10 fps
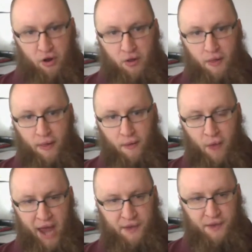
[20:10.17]

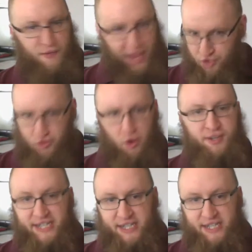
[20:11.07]
when they controlled
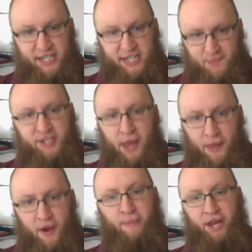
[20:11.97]
66% of the
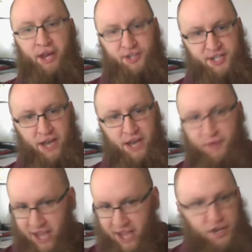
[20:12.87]
nomination slate with
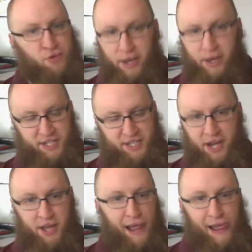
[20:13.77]
10 to 20%
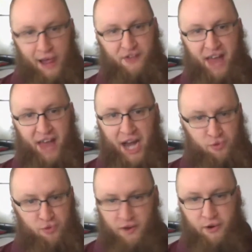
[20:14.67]
of the actual
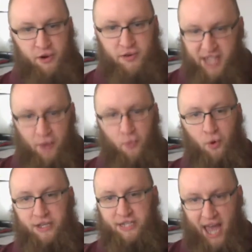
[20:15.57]
voters. It
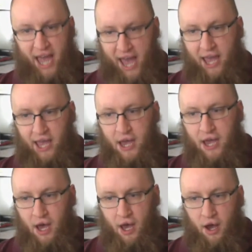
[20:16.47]
was a
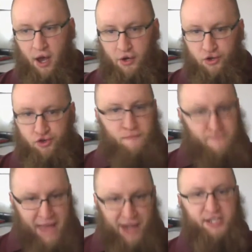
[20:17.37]

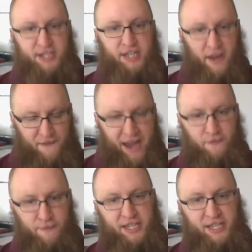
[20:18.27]
tremendously effective
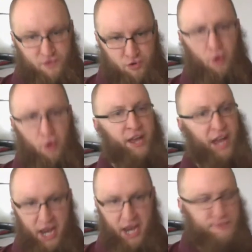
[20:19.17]
piece of trolling. It
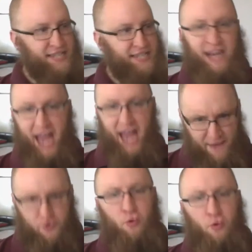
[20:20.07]
upset
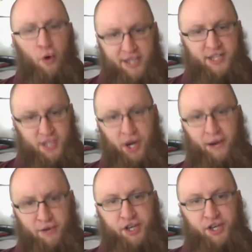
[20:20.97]
everyone it sought out
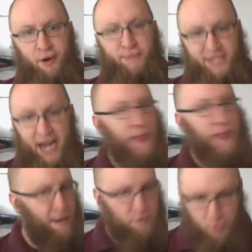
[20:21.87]
to upset, and that
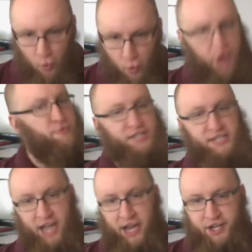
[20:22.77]
was what it was
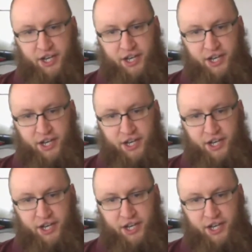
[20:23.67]
designed to do.